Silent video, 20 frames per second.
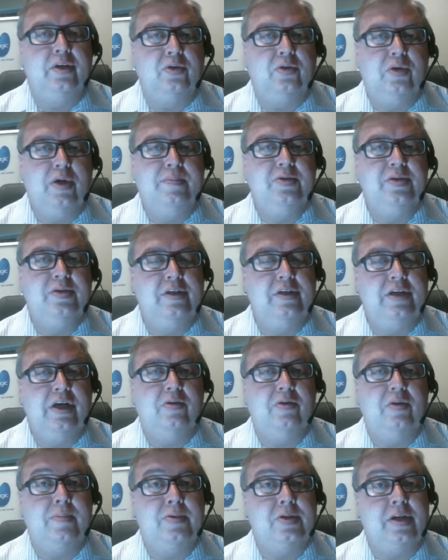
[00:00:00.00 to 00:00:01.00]
encryption and
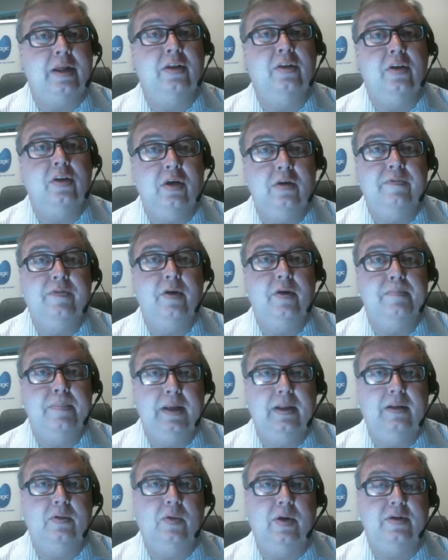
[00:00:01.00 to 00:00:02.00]
decryption and look for a
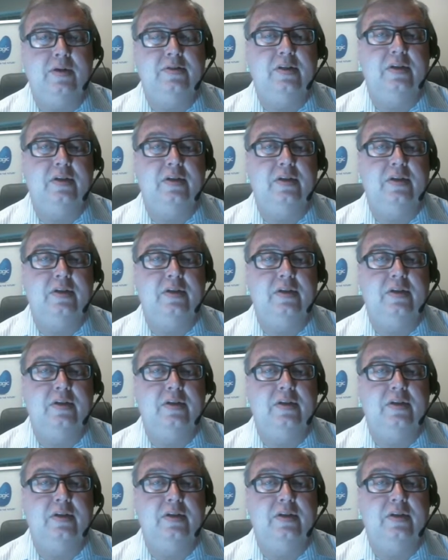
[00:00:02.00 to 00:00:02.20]
middleware